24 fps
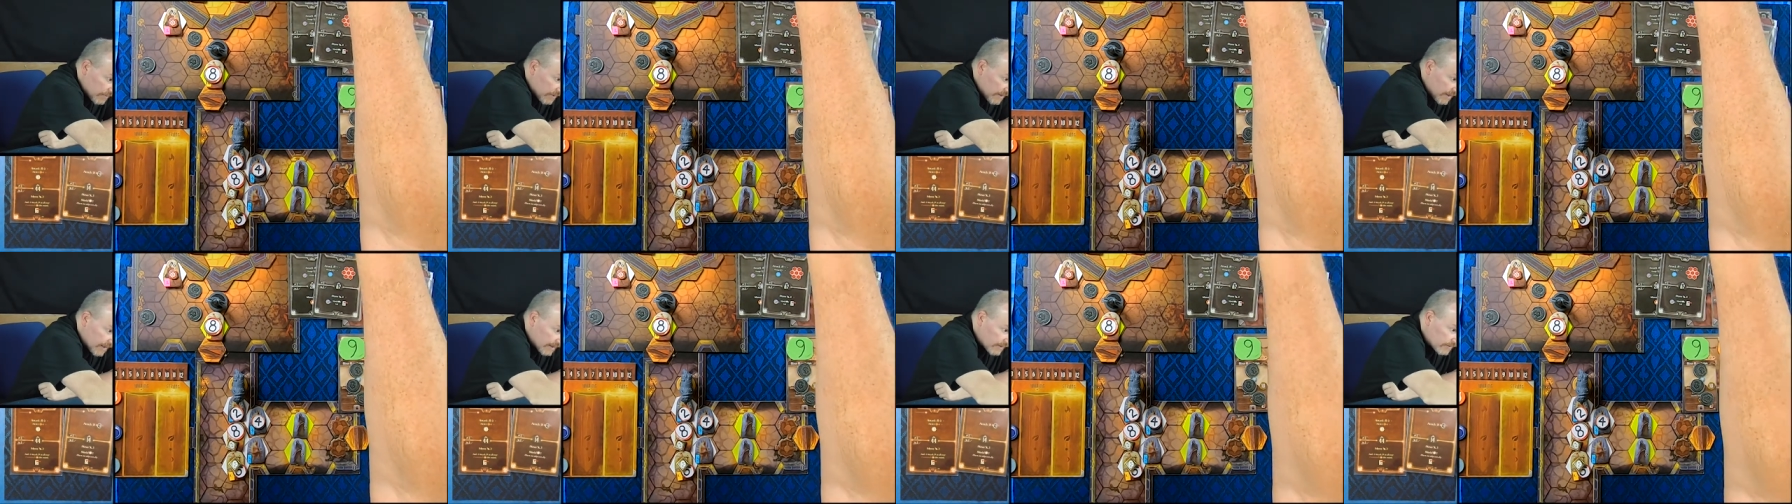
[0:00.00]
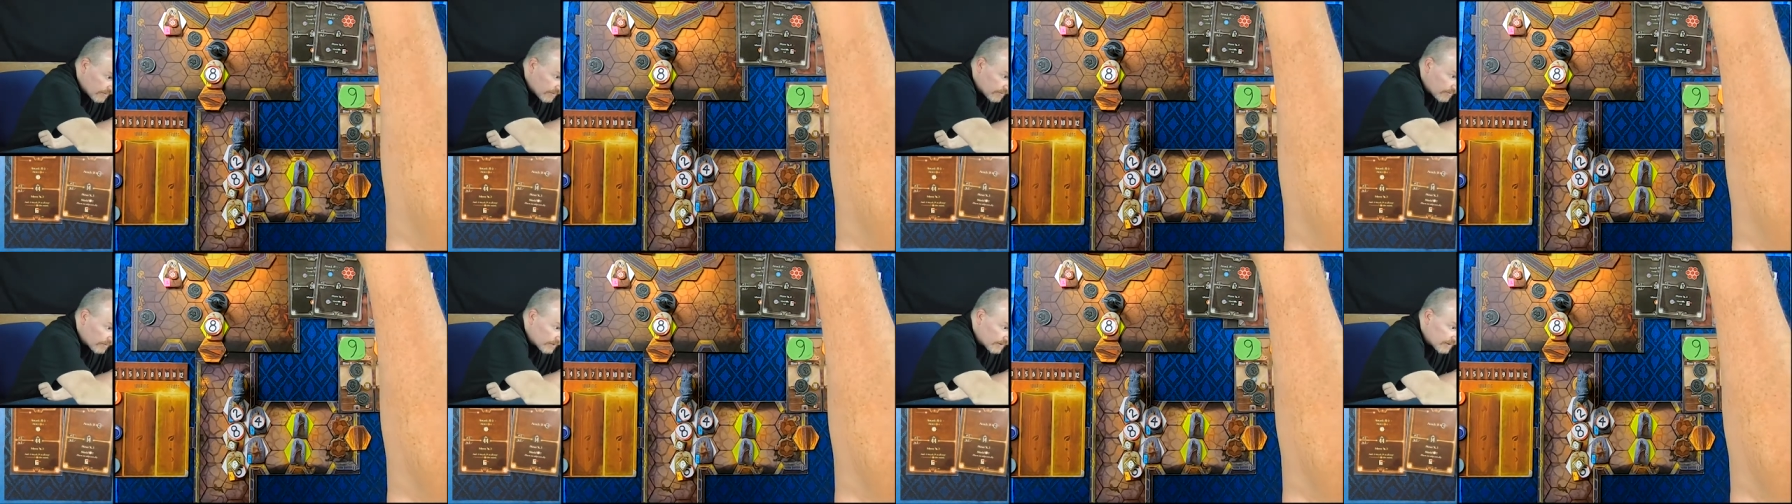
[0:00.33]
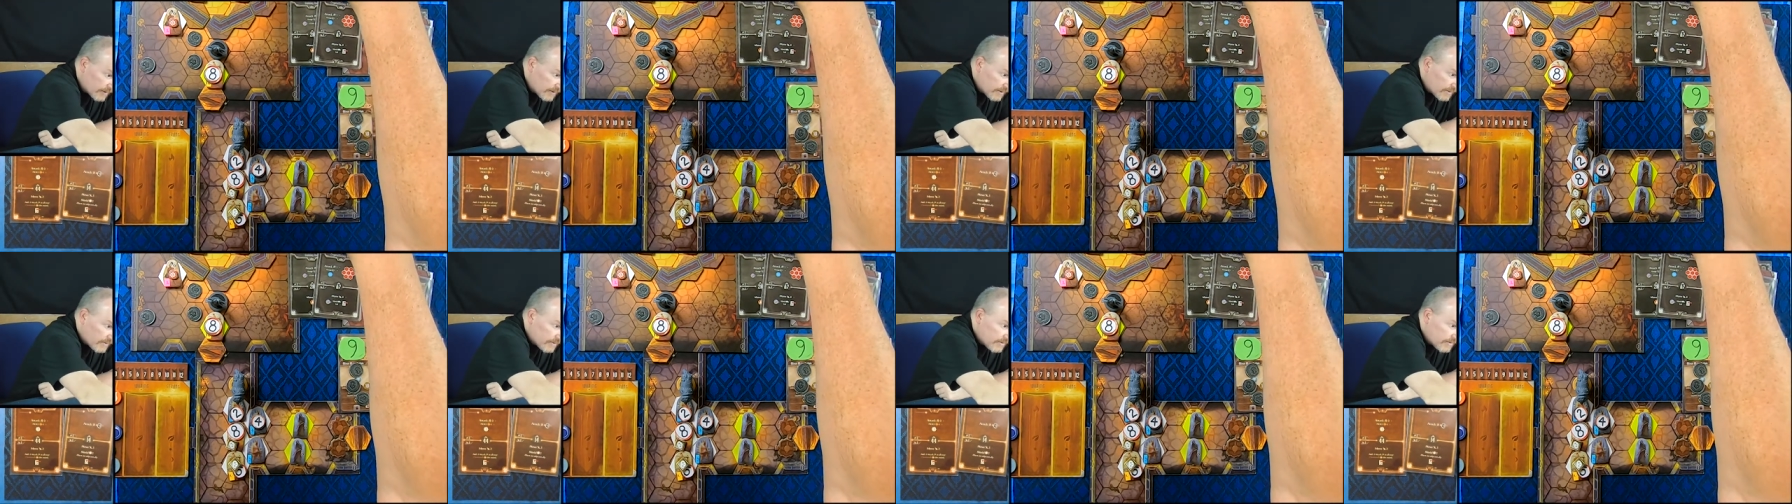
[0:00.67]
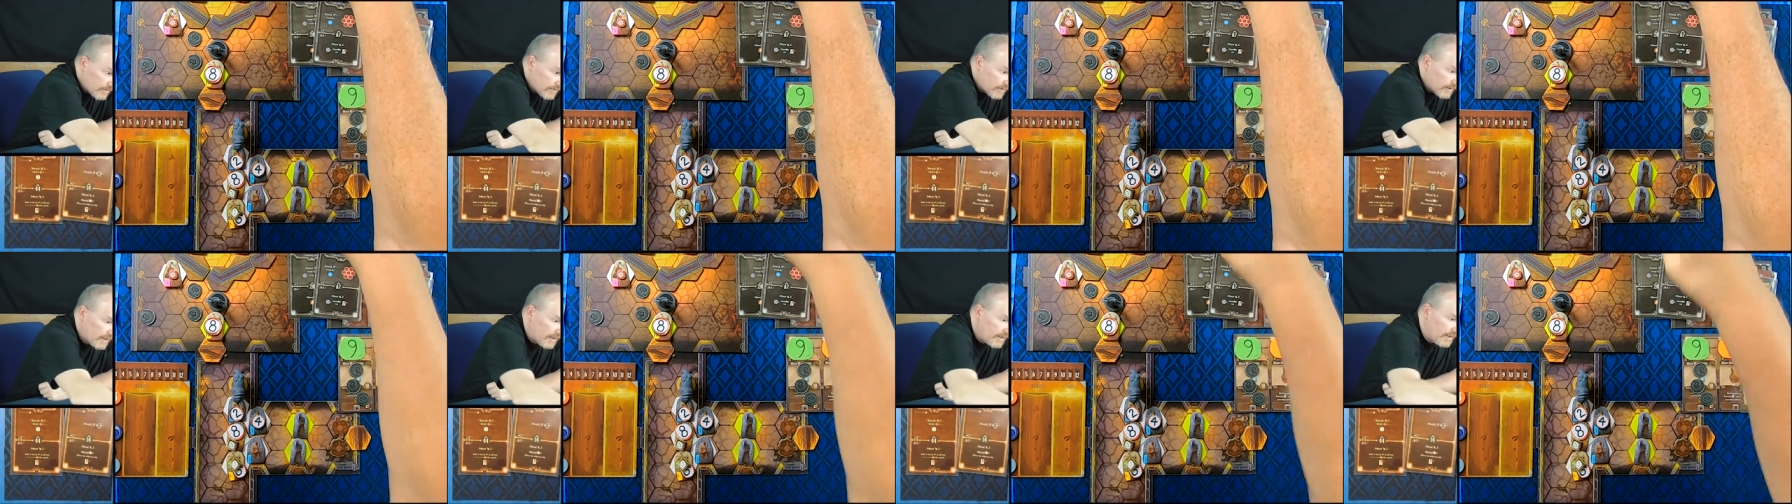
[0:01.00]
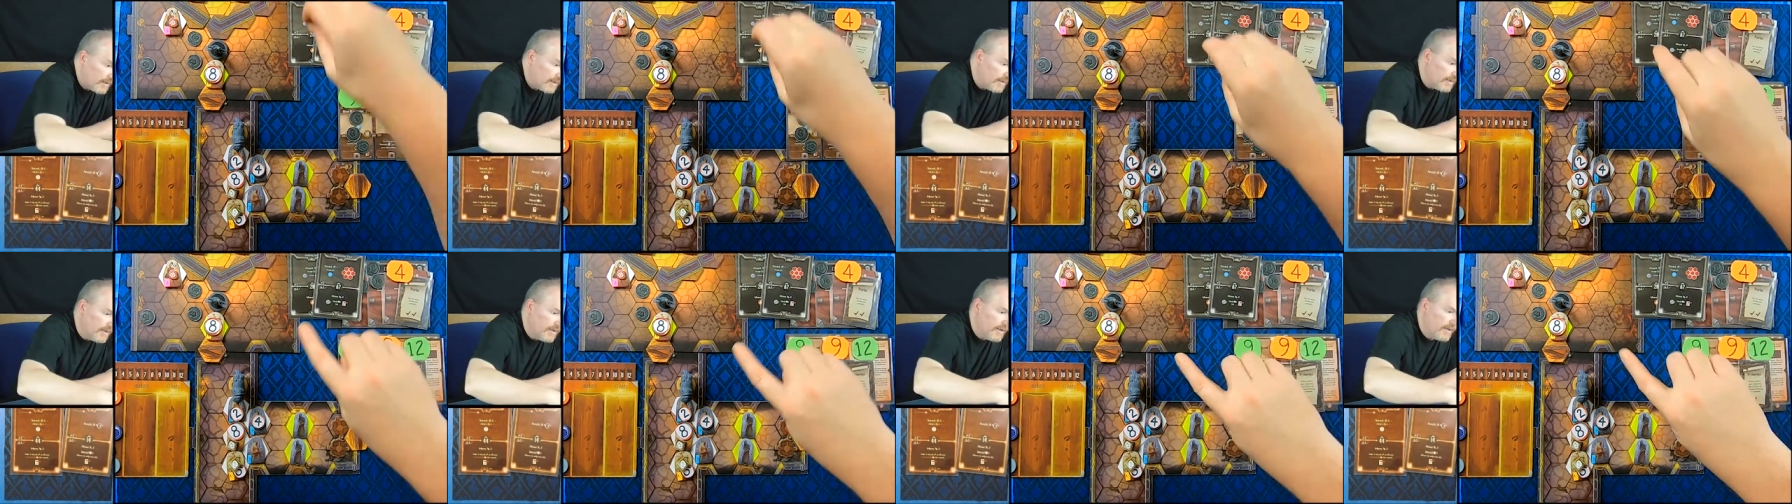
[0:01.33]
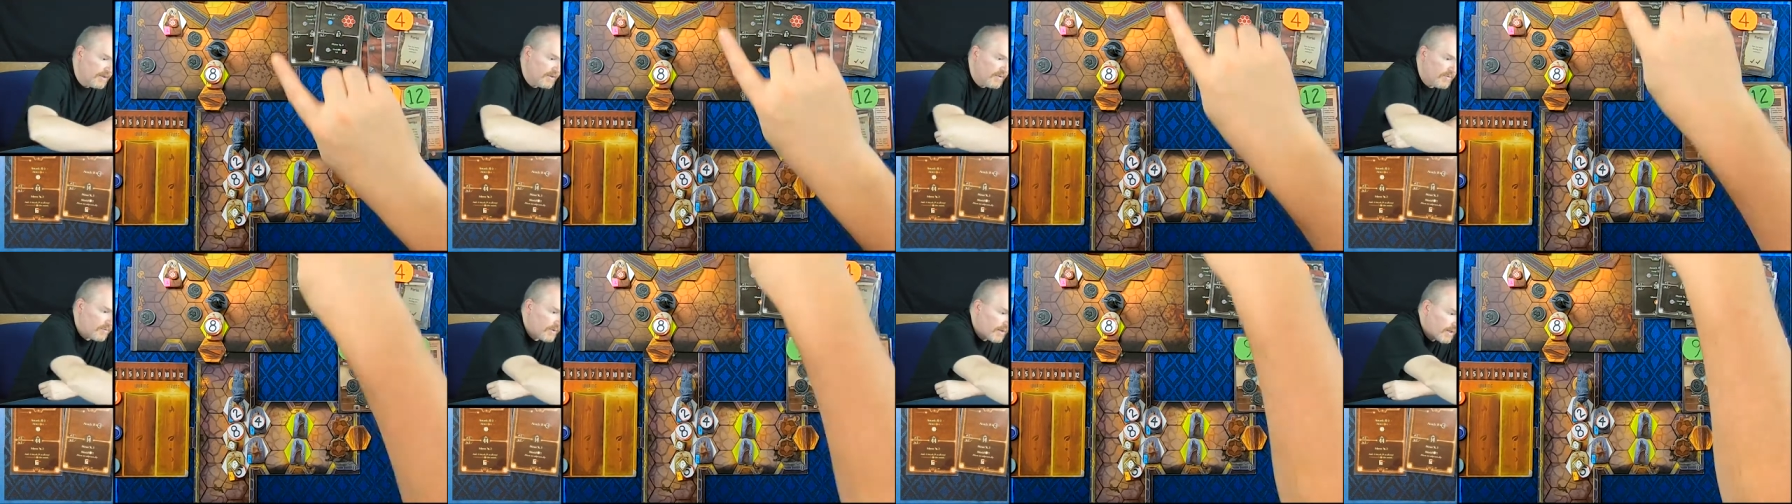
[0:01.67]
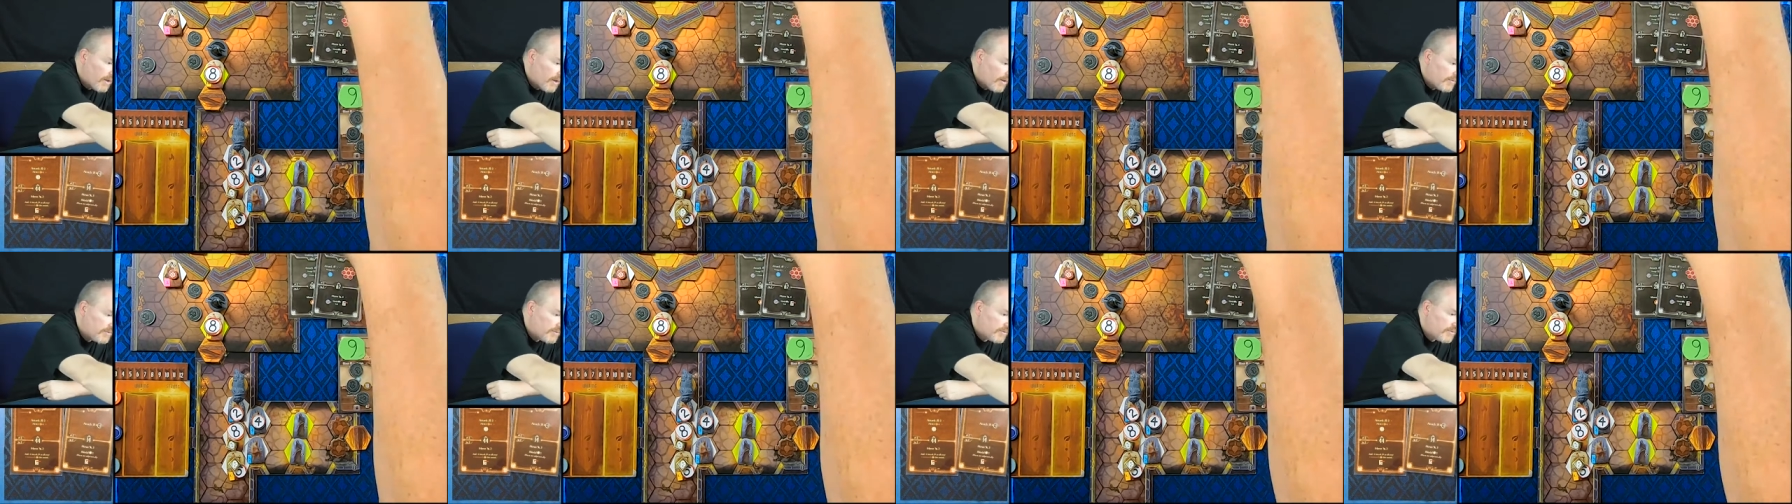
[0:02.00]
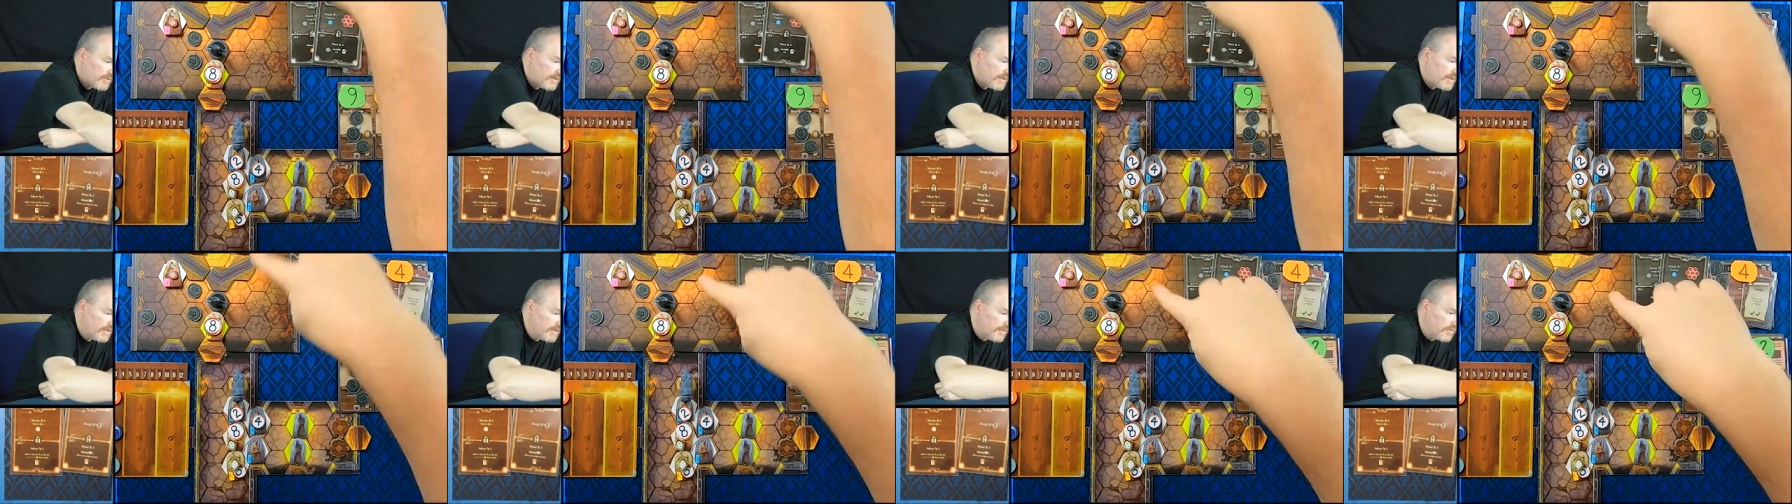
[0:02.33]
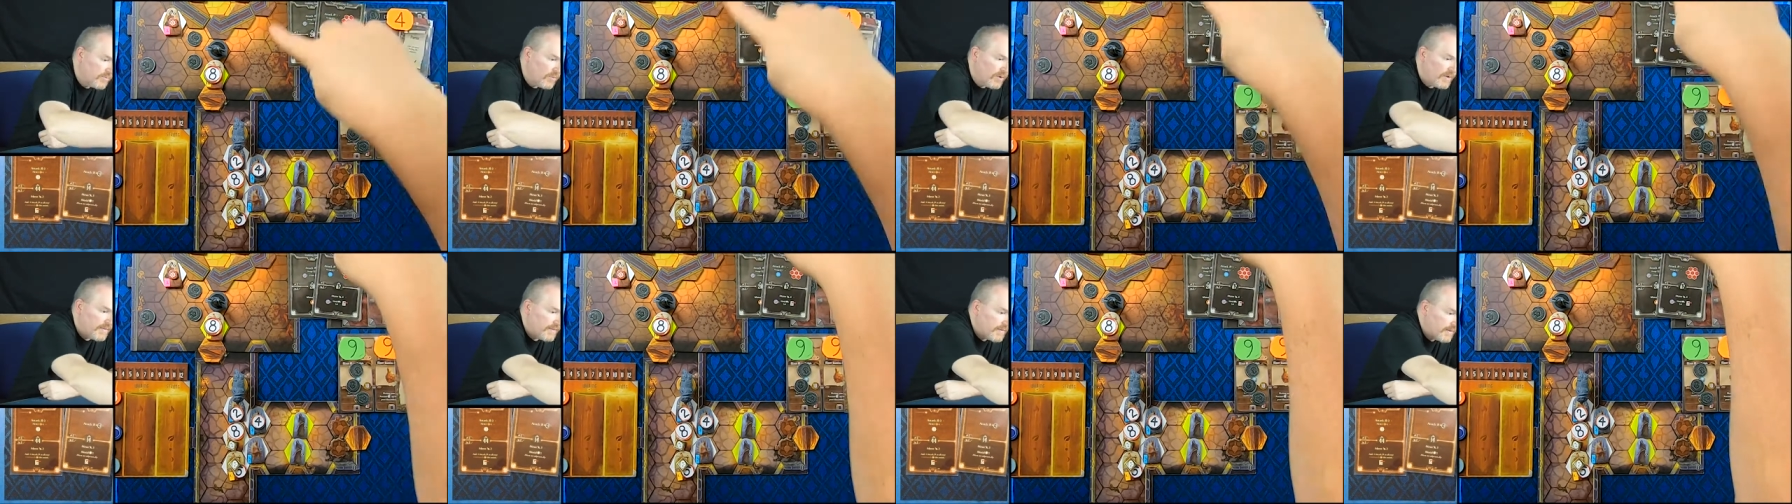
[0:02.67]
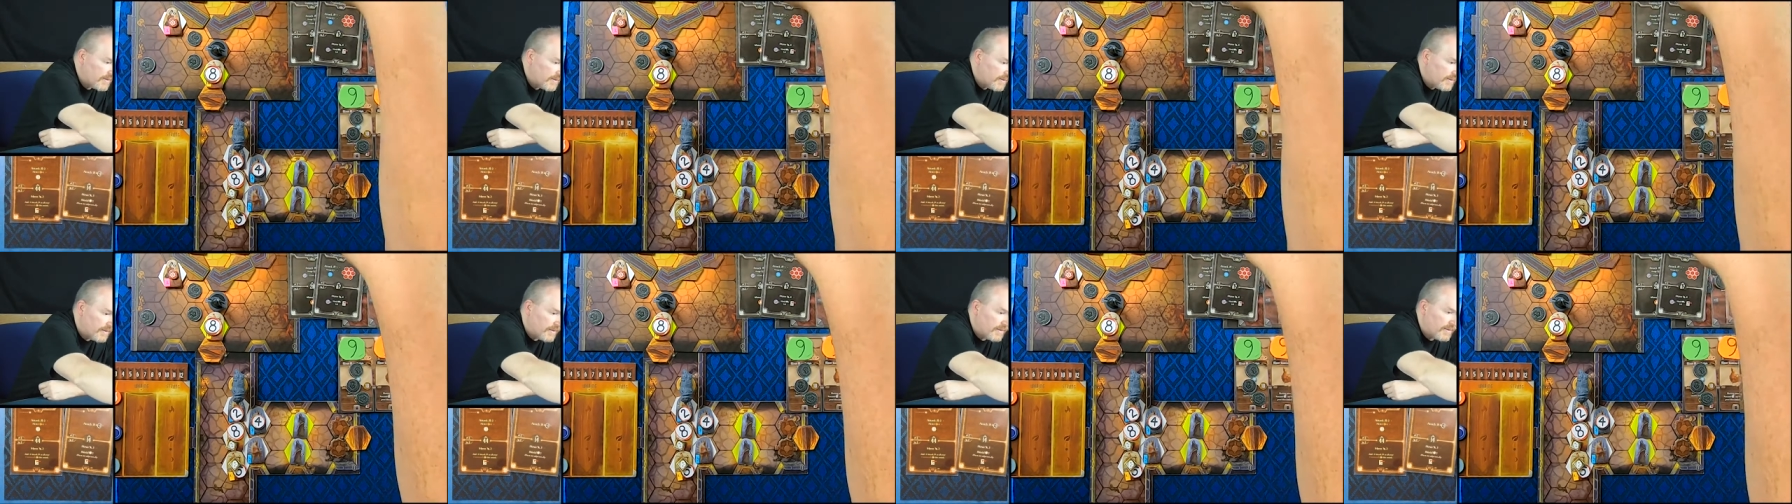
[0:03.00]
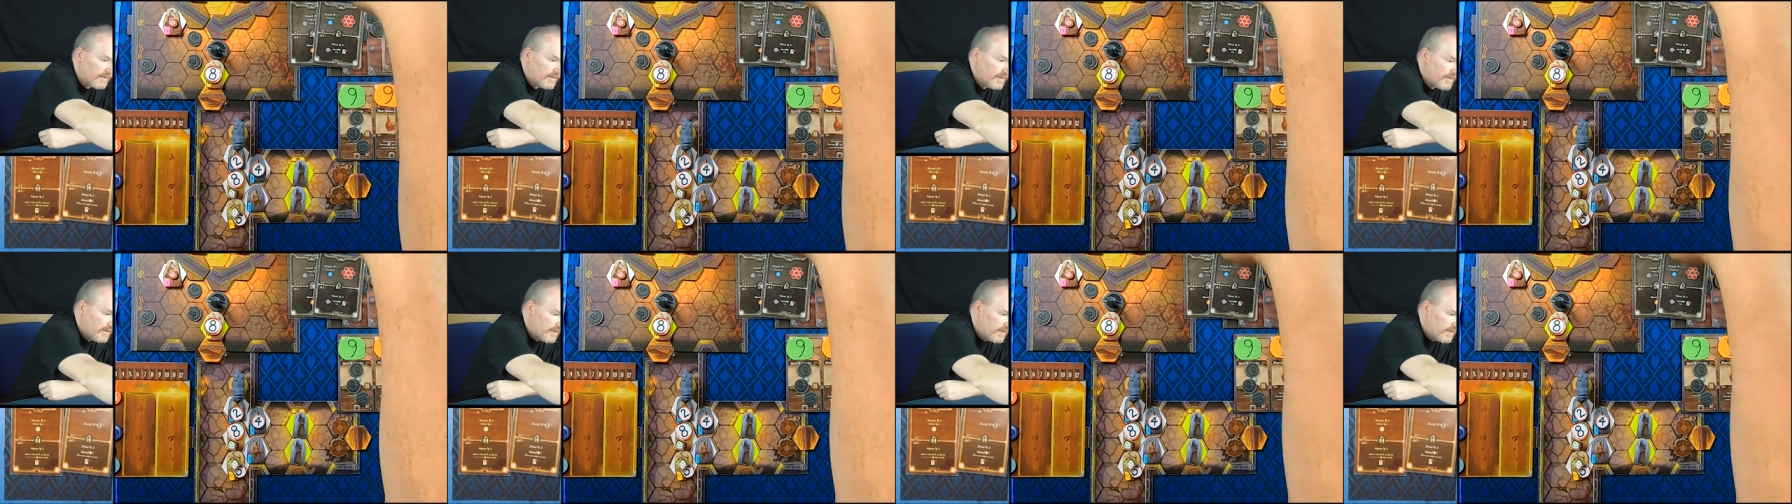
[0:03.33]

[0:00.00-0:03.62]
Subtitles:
that coin. Way off screen, the one that the